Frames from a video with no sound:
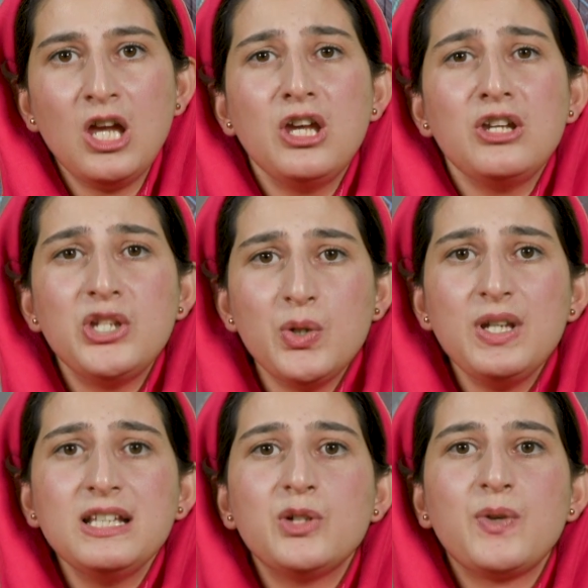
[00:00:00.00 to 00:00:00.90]
During
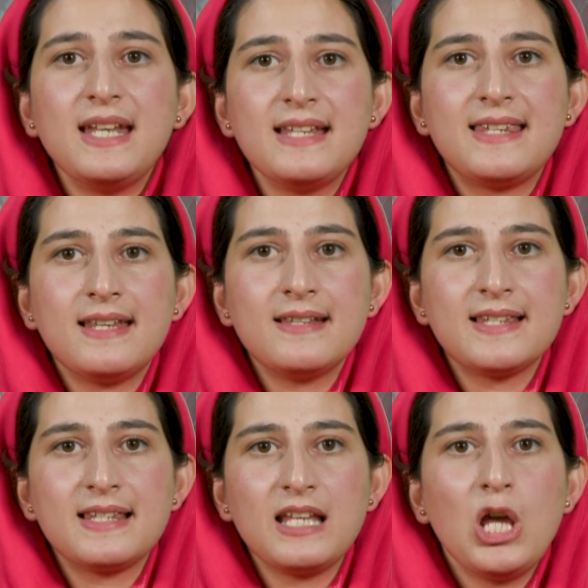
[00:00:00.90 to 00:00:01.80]
the Renaissance,
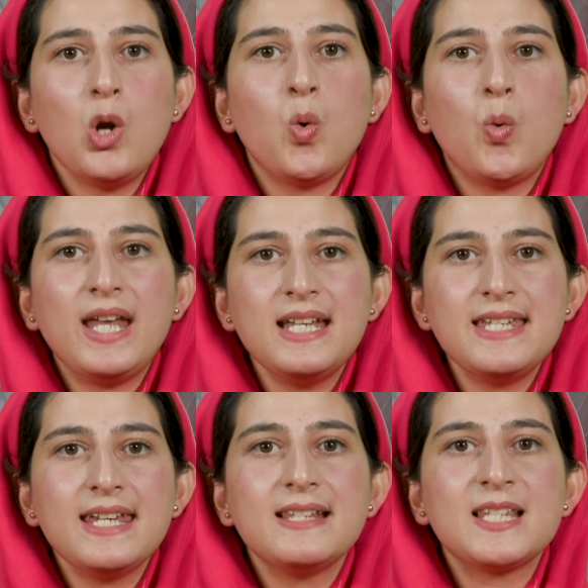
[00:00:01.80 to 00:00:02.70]

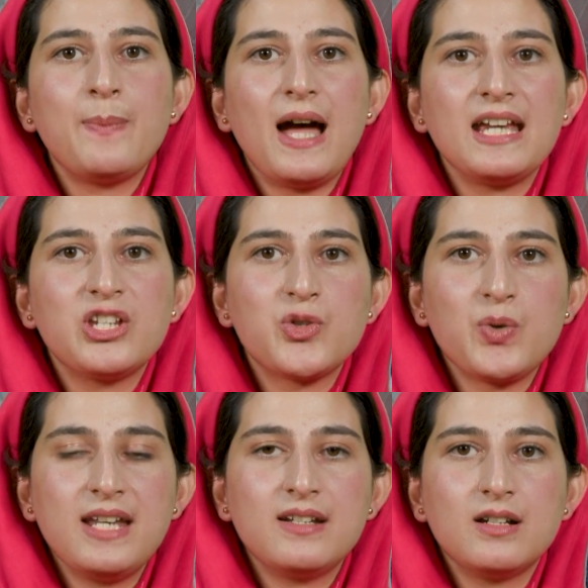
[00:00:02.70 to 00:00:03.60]
Venetian spice
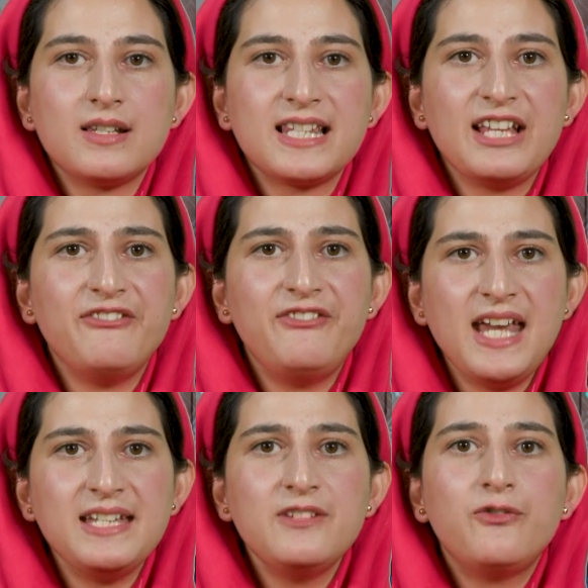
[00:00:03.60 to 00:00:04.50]
traders
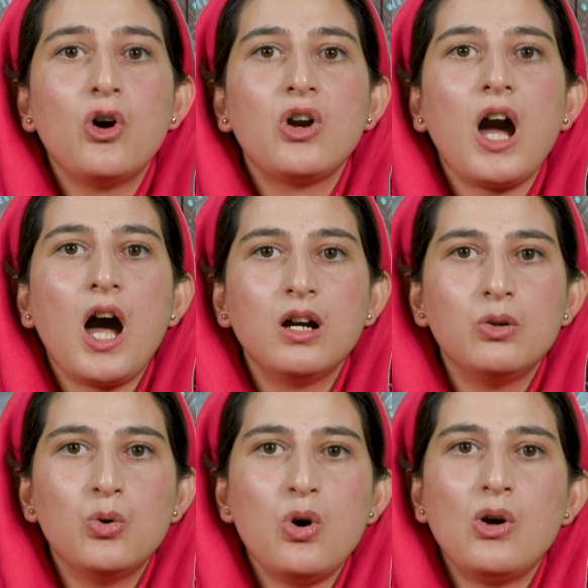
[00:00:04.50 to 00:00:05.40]
waited for
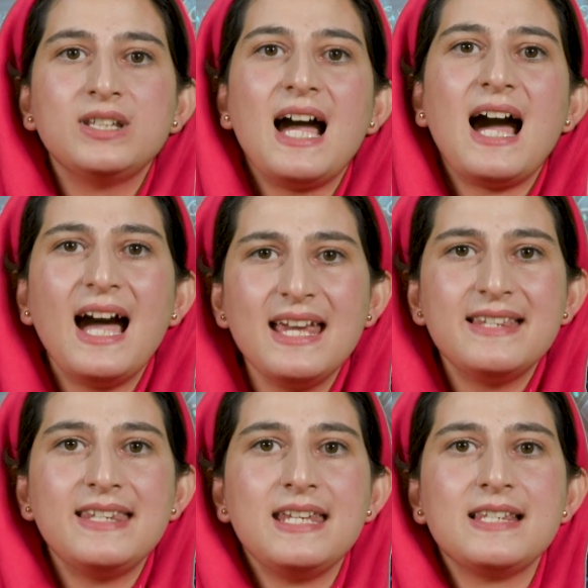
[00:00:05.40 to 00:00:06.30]
cargo on the high
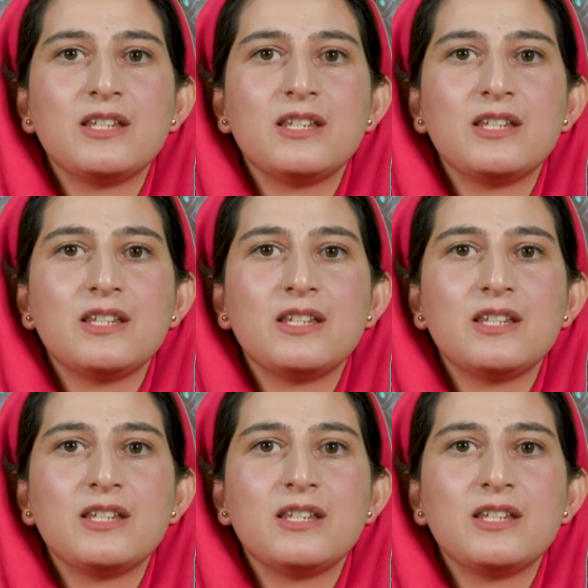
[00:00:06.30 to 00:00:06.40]
seas